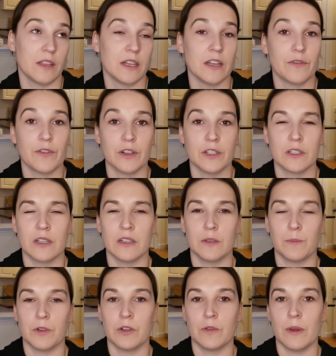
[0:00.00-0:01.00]
the
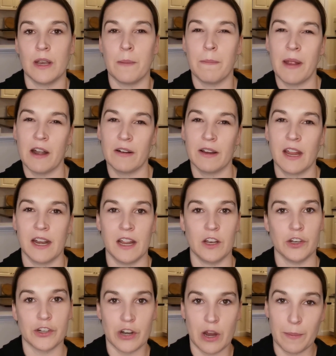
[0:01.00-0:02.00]
differences between American
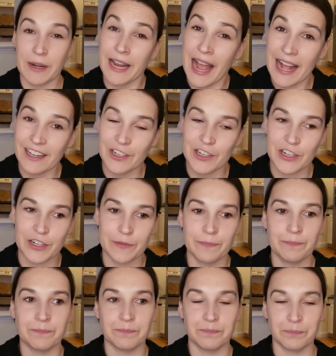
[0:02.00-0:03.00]
and a German
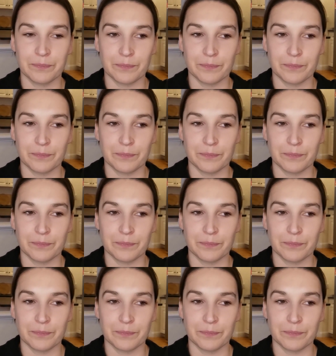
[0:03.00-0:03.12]
culture,